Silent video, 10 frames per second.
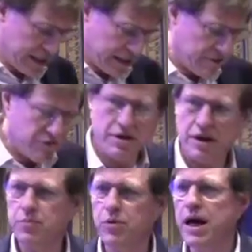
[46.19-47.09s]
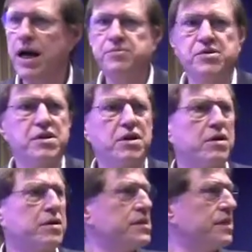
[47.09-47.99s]
and I think perhaps there
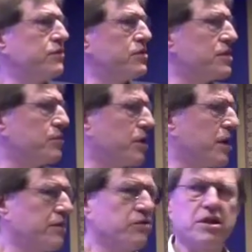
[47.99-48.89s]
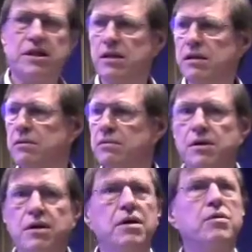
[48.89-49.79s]
is even some kind of a little
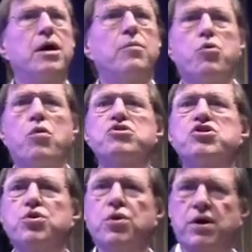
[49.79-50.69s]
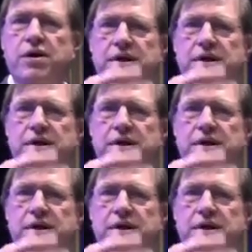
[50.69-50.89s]
brochure,